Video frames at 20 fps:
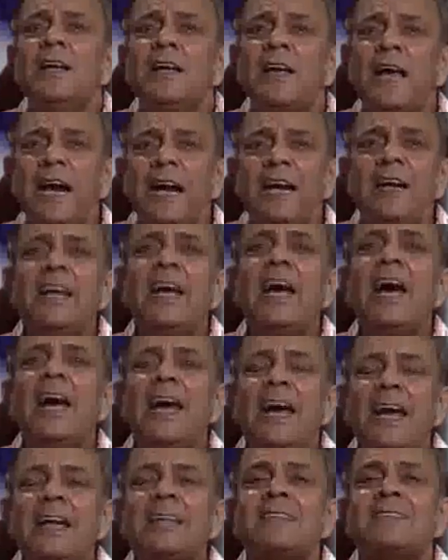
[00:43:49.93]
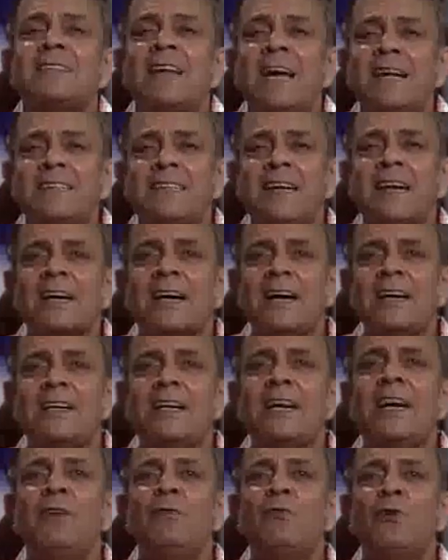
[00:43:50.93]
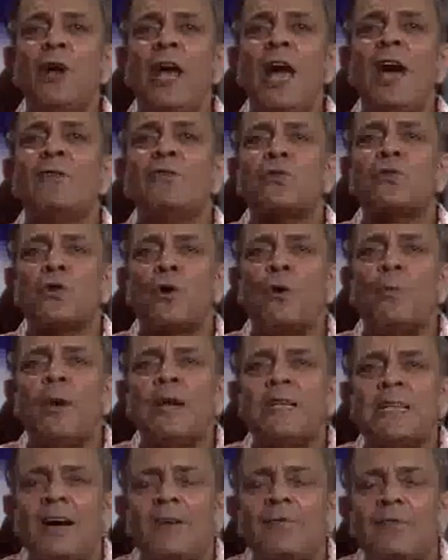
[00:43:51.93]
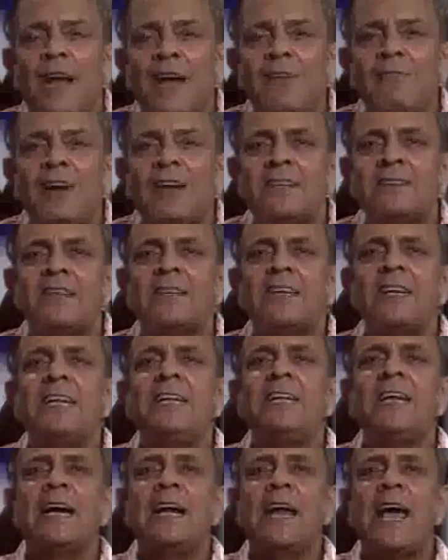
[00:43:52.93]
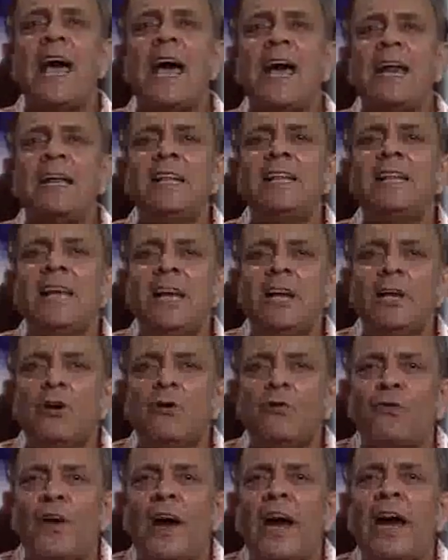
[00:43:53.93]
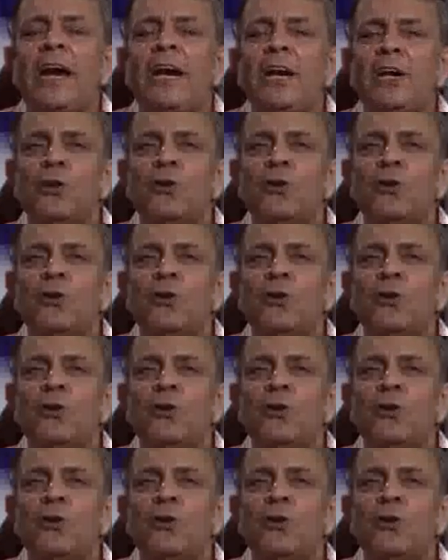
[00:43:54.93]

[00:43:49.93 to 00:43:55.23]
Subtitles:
India is such a country, we have so much of diversity that anything you find,